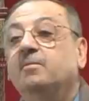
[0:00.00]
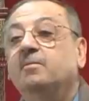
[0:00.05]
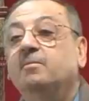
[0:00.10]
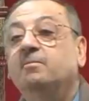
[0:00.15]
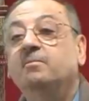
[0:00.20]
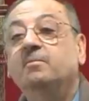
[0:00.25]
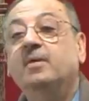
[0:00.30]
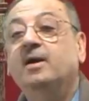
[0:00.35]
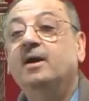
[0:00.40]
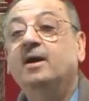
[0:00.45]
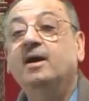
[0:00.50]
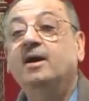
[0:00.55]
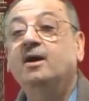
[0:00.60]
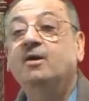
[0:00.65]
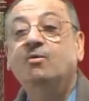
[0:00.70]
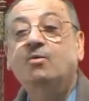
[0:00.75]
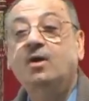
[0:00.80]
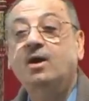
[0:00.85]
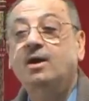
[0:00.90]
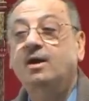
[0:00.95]

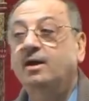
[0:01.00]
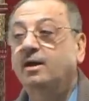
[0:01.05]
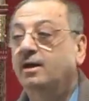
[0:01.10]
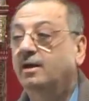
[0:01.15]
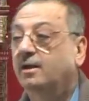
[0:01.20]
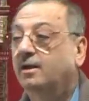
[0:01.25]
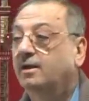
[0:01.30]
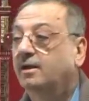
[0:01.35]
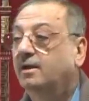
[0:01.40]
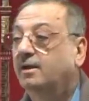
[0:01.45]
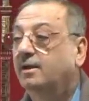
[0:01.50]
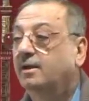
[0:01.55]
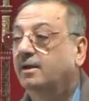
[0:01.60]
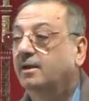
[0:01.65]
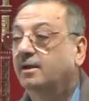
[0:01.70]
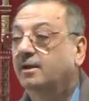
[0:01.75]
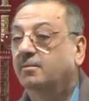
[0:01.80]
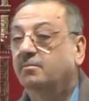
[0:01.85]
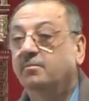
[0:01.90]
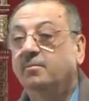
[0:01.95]
Mahawa,
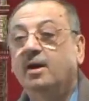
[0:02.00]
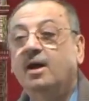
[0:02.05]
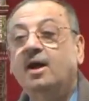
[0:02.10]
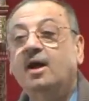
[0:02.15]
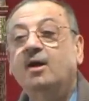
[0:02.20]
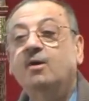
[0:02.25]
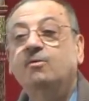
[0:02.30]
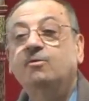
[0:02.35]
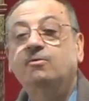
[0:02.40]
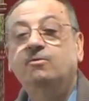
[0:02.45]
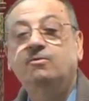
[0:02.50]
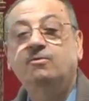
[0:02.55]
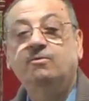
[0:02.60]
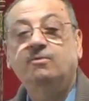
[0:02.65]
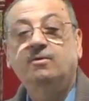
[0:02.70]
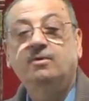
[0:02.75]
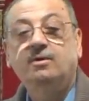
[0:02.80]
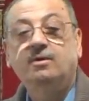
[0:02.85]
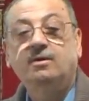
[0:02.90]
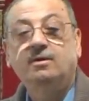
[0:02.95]

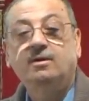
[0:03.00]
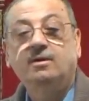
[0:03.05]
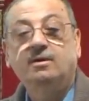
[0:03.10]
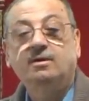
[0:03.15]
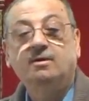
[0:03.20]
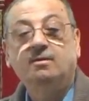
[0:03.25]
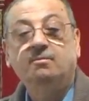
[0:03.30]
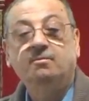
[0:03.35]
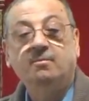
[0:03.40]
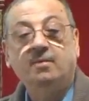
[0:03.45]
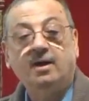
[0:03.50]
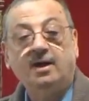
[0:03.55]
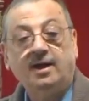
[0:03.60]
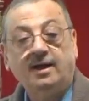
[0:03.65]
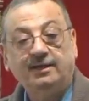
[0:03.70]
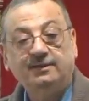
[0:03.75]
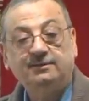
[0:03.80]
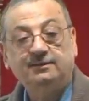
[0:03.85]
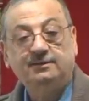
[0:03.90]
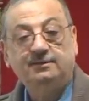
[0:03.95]
mahau,
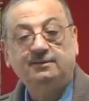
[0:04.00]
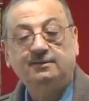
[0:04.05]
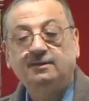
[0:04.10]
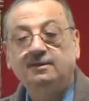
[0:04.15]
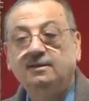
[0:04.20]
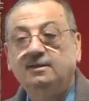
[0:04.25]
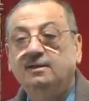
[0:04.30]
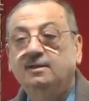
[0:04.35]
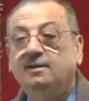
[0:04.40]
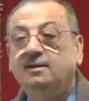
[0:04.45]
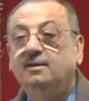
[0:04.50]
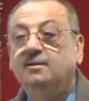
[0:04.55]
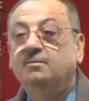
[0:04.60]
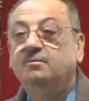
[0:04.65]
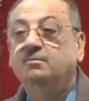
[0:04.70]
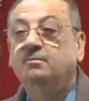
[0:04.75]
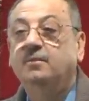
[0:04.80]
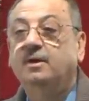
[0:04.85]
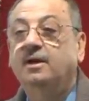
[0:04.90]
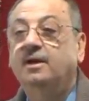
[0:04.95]
mahat,
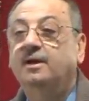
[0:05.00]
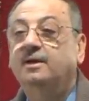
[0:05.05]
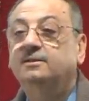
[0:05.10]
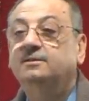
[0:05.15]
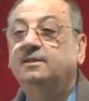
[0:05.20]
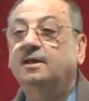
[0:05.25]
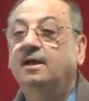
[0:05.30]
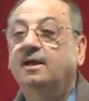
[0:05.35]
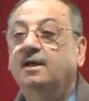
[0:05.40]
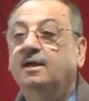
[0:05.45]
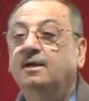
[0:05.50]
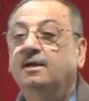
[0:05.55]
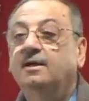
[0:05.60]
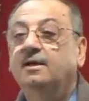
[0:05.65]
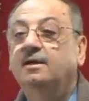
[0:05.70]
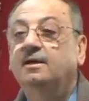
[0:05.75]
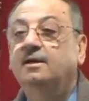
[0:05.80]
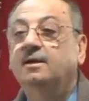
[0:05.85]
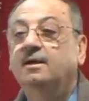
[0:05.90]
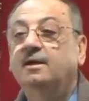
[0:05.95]
mahata,
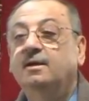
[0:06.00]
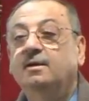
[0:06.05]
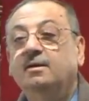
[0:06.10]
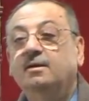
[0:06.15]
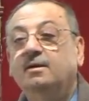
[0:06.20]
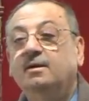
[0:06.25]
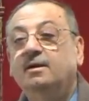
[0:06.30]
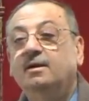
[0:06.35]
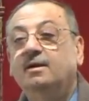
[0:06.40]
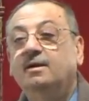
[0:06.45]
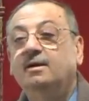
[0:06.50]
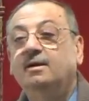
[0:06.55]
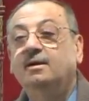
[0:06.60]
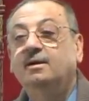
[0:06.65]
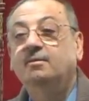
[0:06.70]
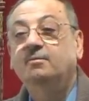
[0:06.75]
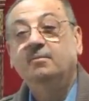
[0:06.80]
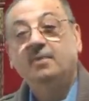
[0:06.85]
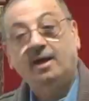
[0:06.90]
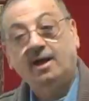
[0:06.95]

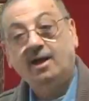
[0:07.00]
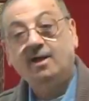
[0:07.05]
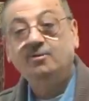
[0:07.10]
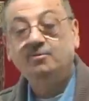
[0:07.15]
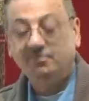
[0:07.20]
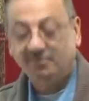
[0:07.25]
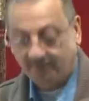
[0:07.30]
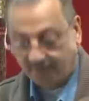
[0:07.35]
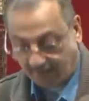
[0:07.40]
mahauna,